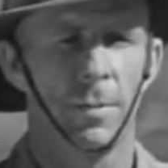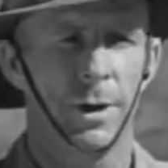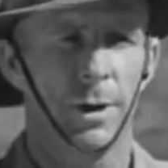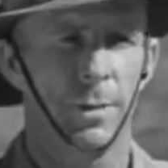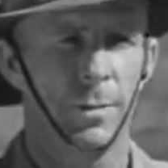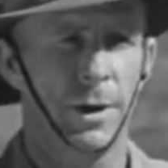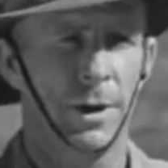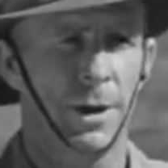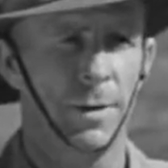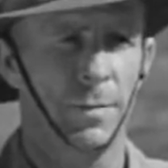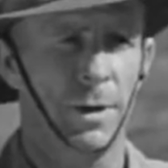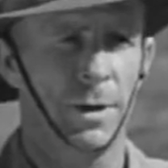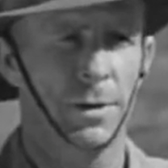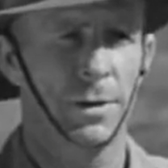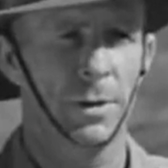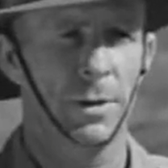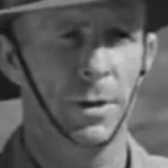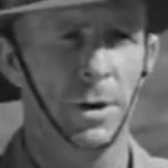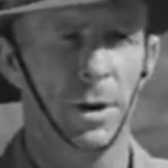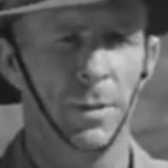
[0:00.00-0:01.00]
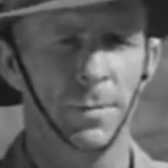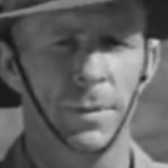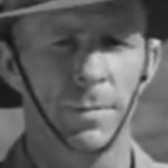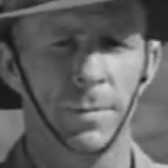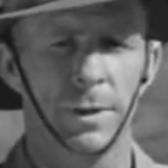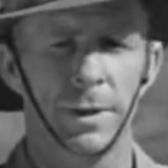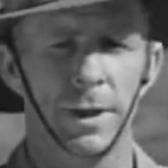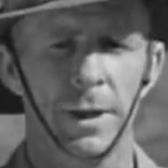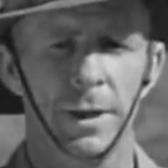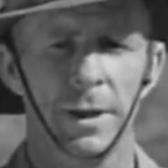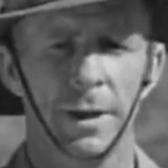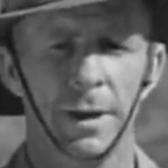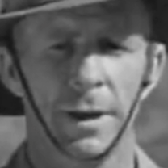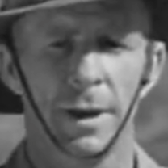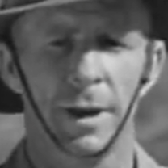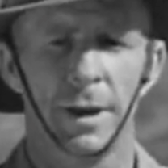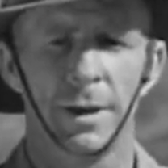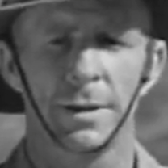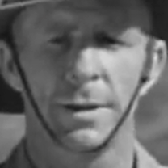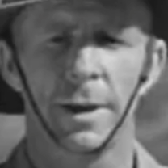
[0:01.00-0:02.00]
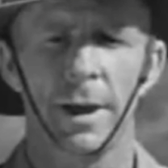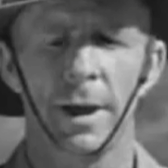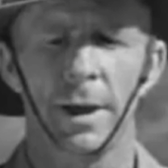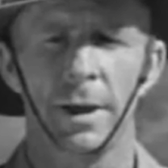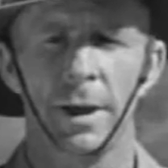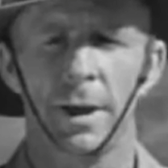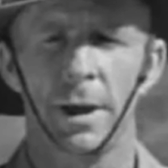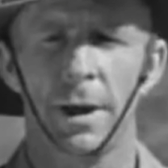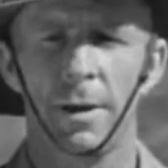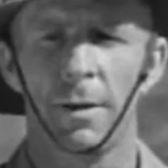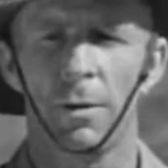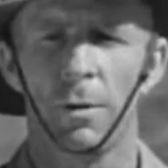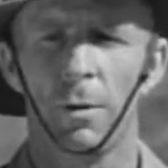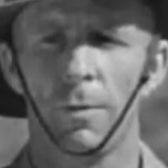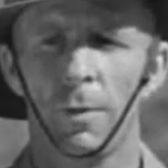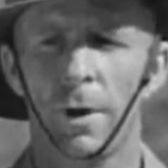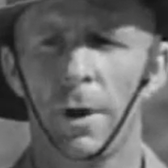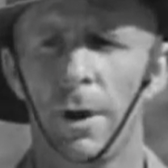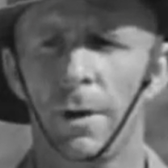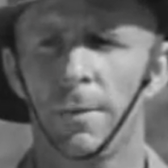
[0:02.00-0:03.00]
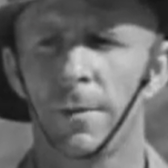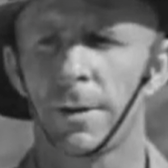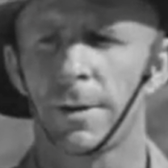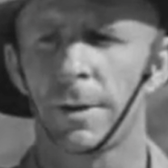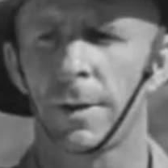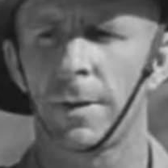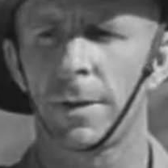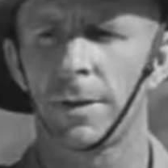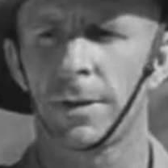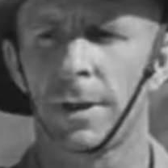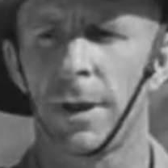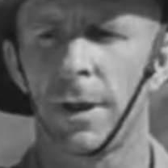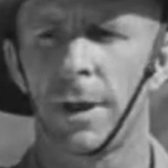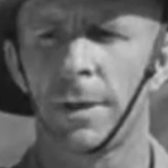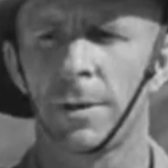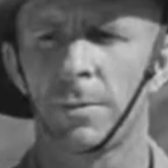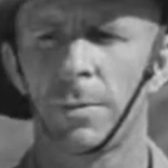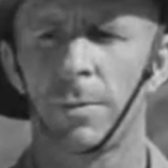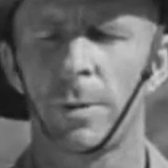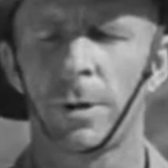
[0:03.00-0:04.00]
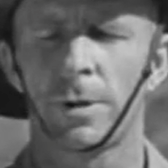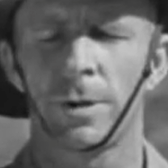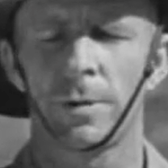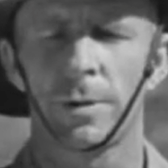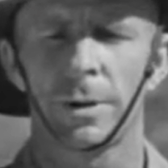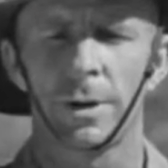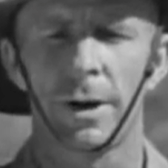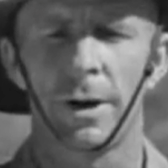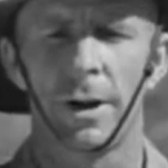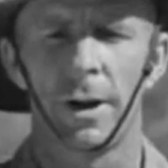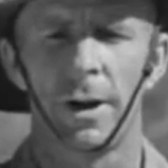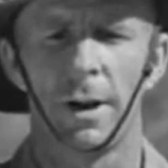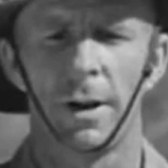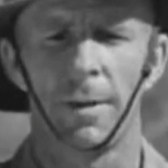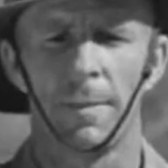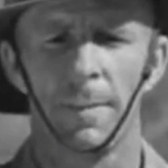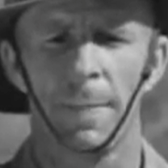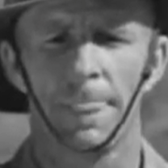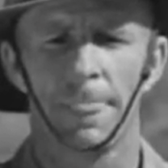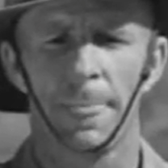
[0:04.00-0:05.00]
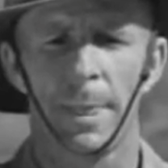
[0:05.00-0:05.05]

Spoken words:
But to become unduly optimistic and to slacken off our efforts at this stage would be suicidal.